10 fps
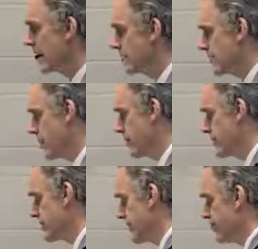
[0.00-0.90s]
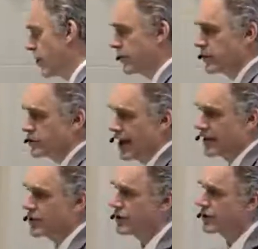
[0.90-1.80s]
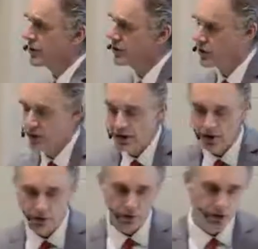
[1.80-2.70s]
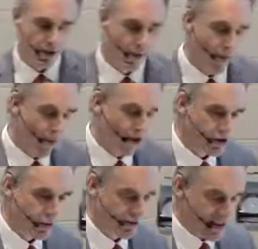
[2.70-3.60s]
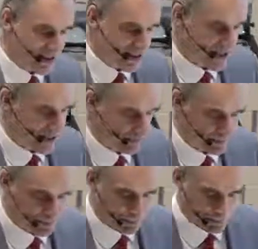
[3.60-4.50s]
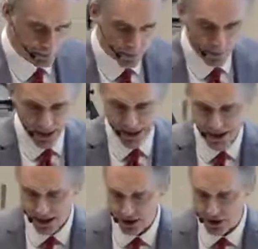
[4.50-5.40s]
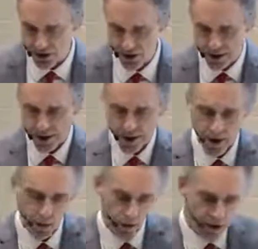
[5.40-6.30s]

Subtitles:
determines in part the strategies that you're going to use to investigate intelligence. And when